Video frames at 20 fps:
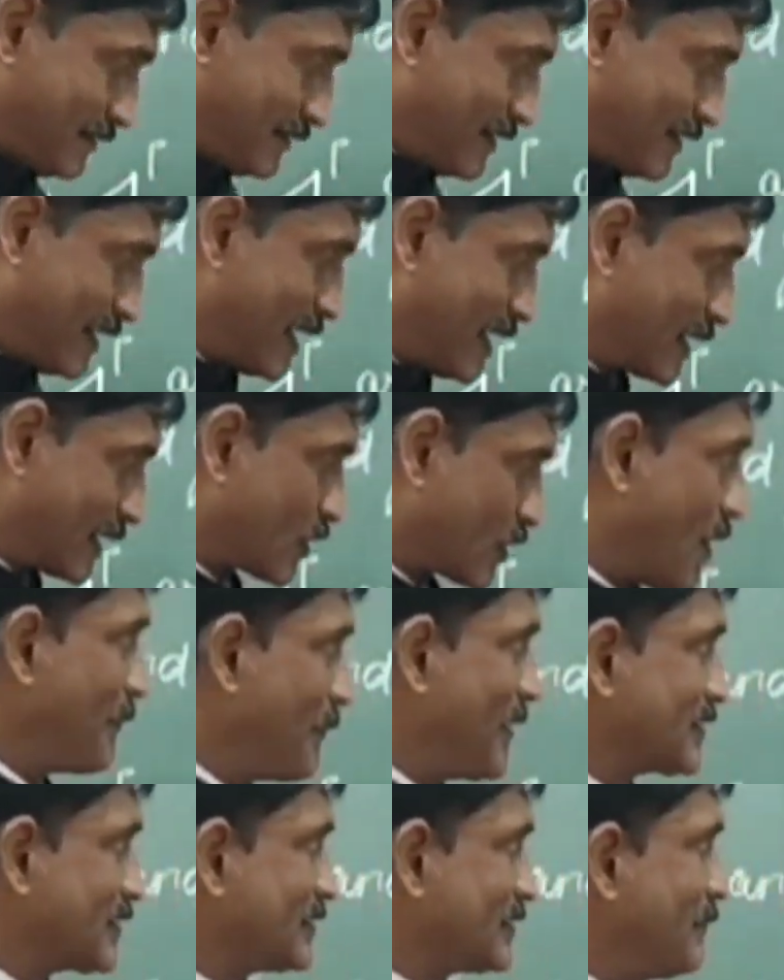a
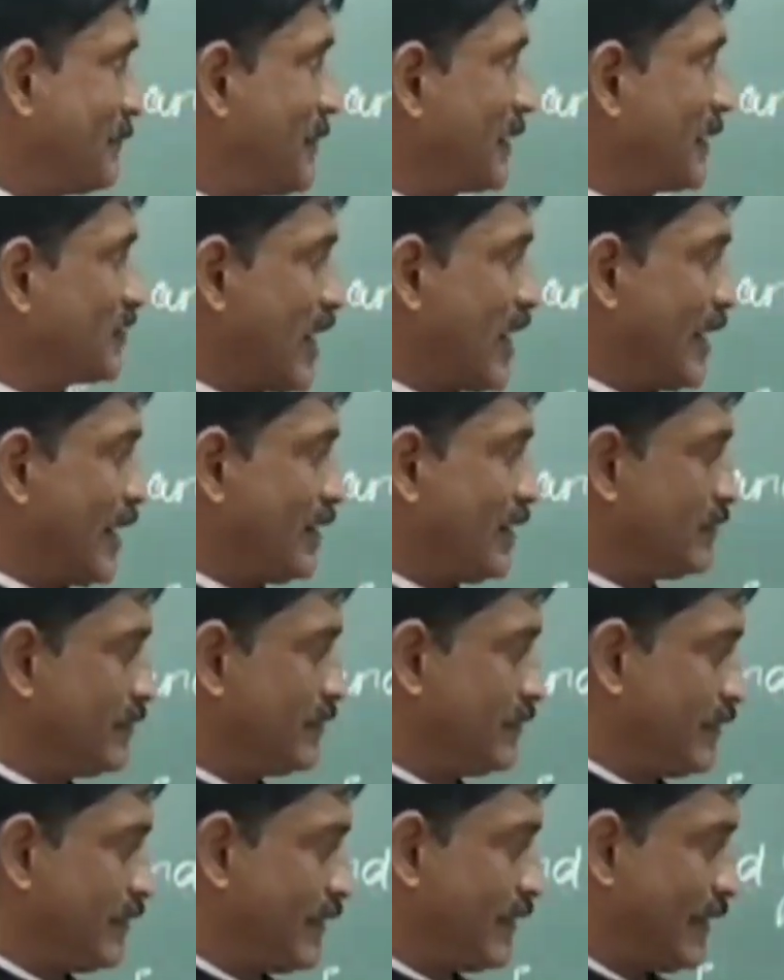complex number
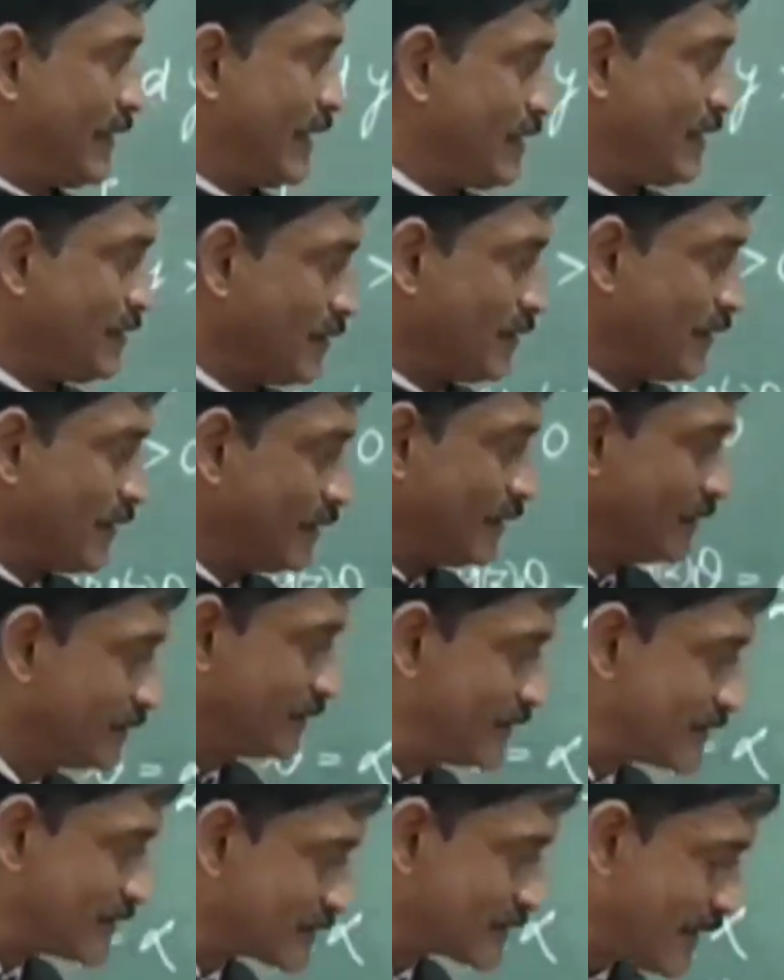z in
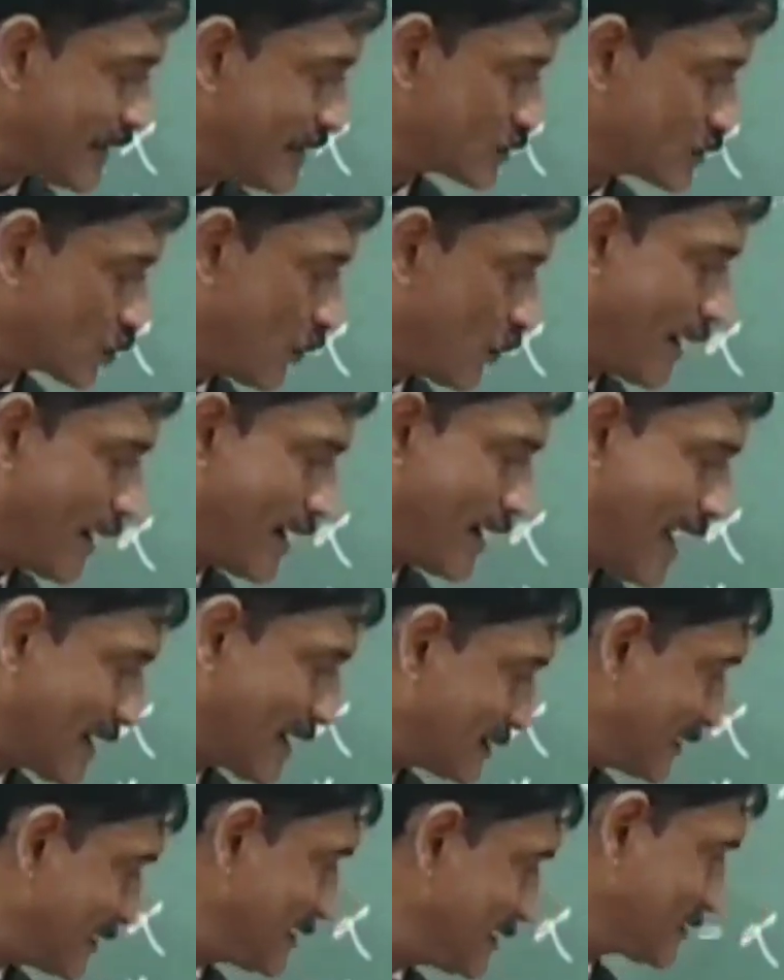this case when
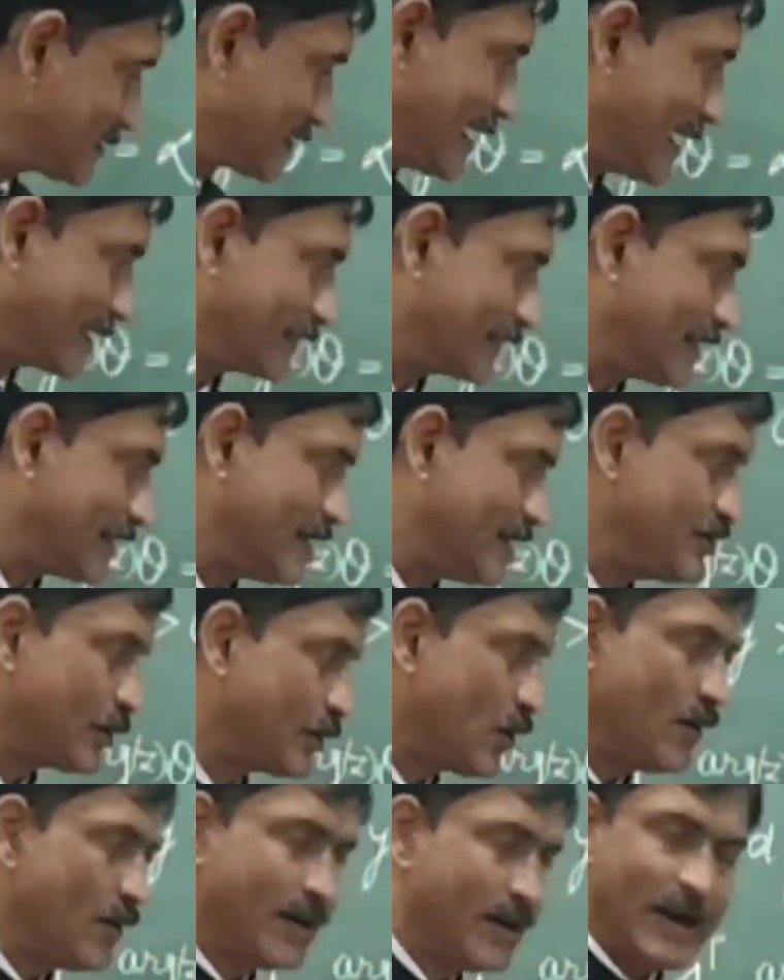x is greater than
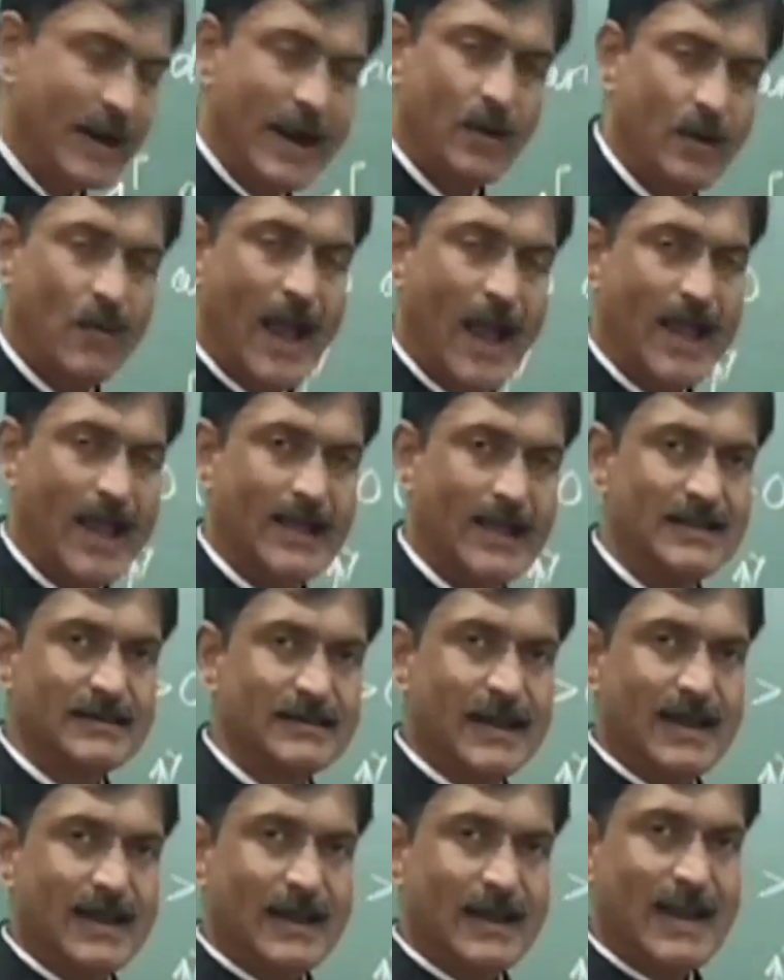0 and y
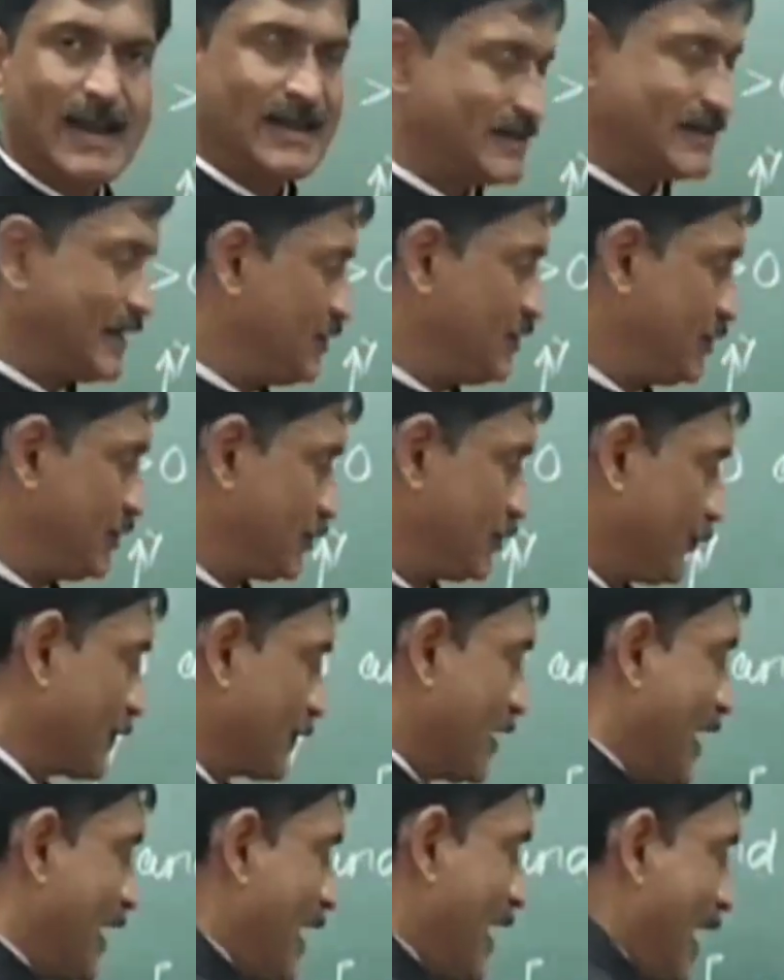is less than
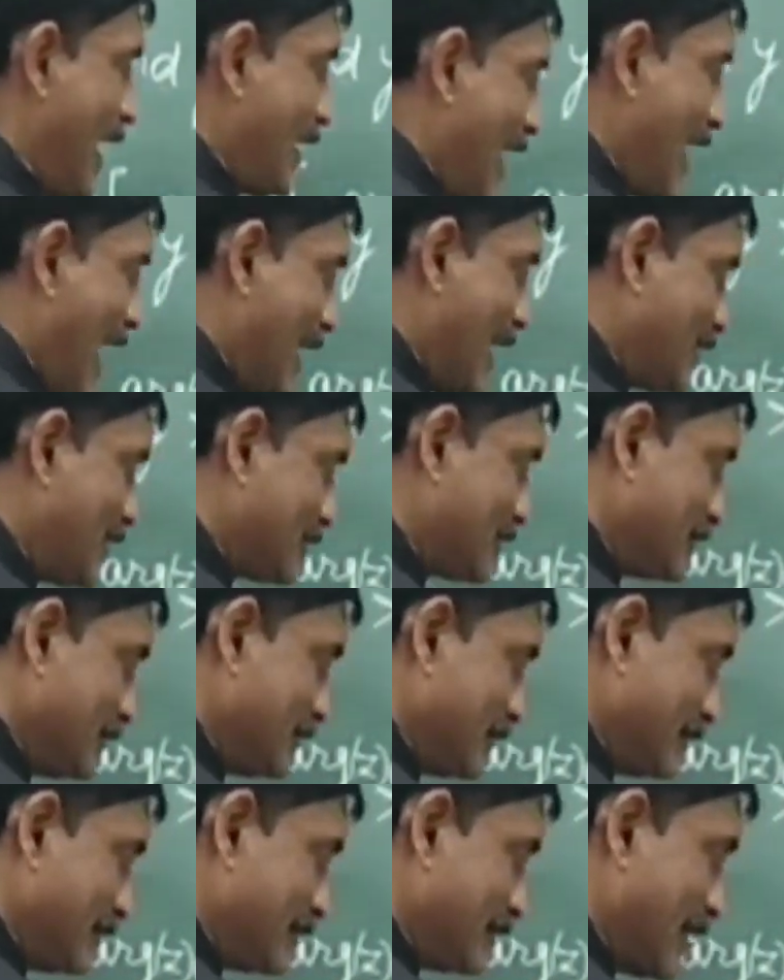0, and
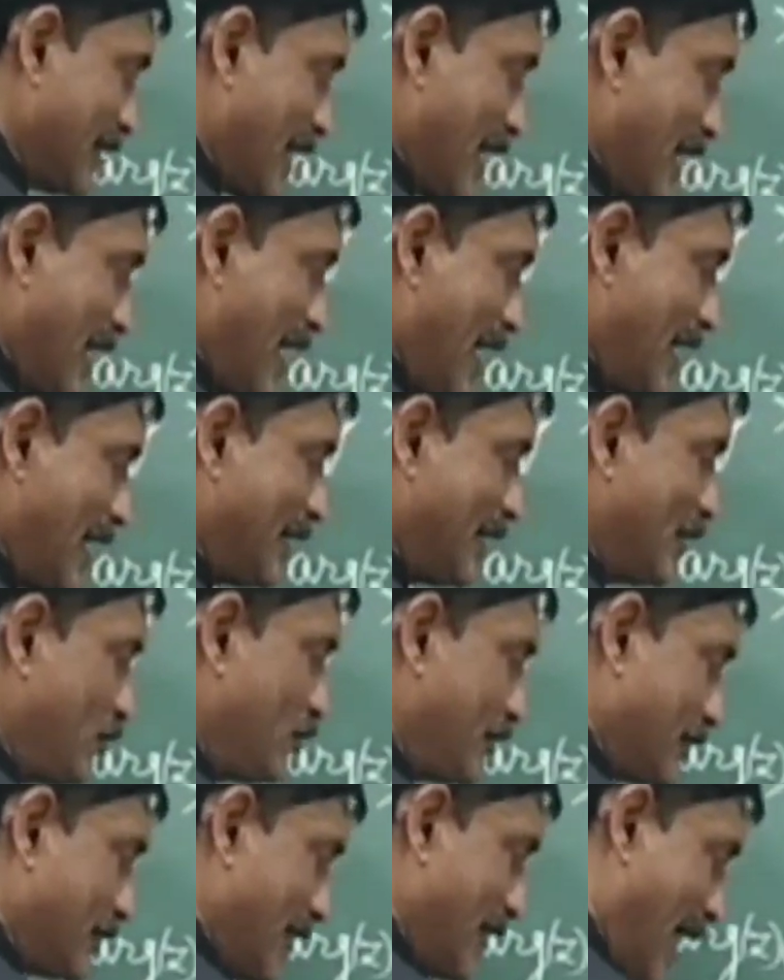that the
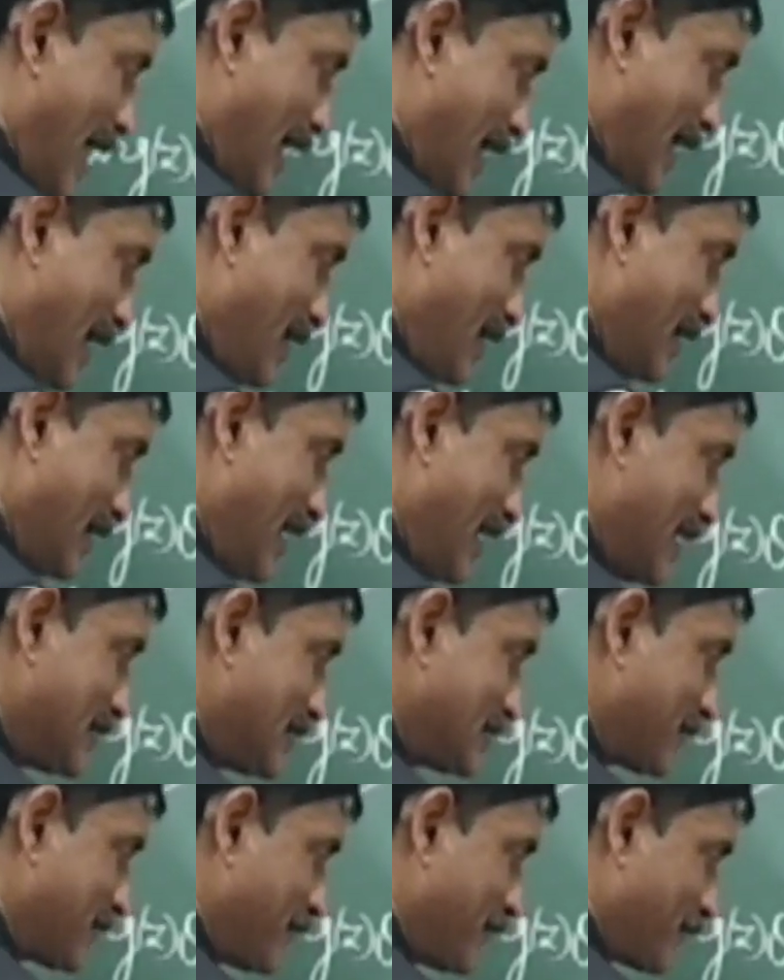acute angle
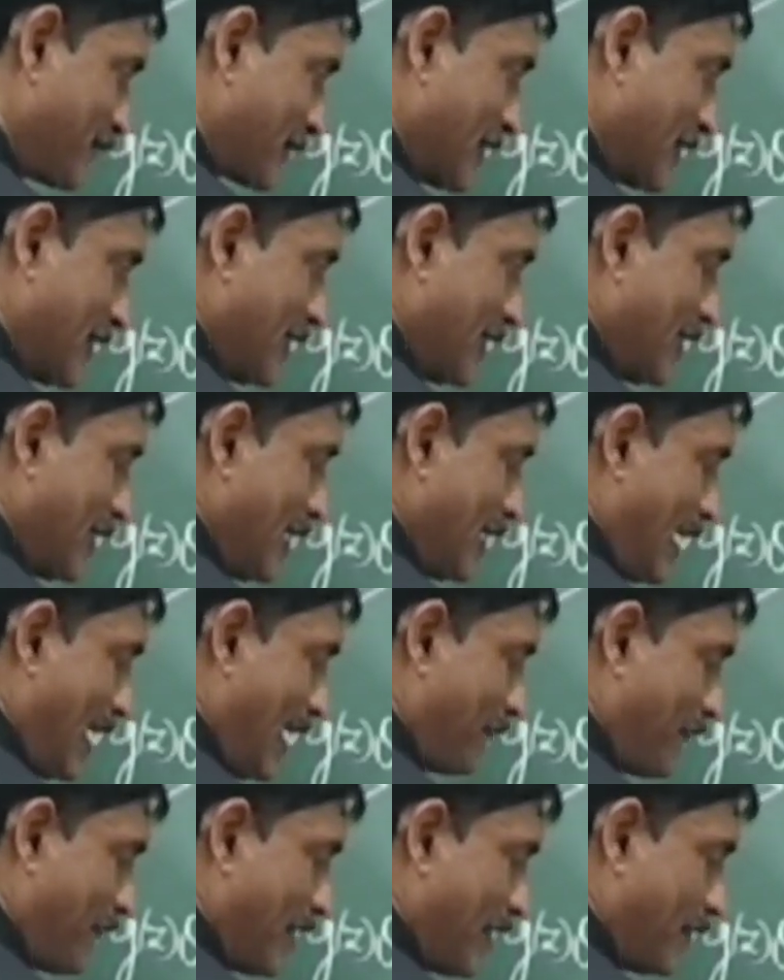is
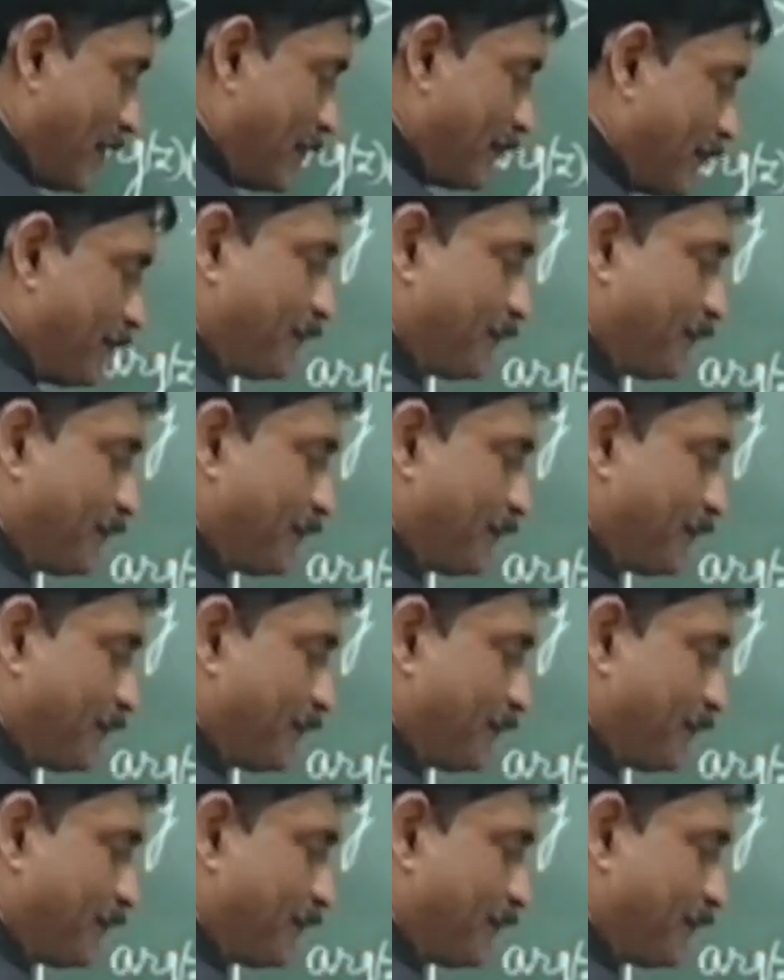alpha.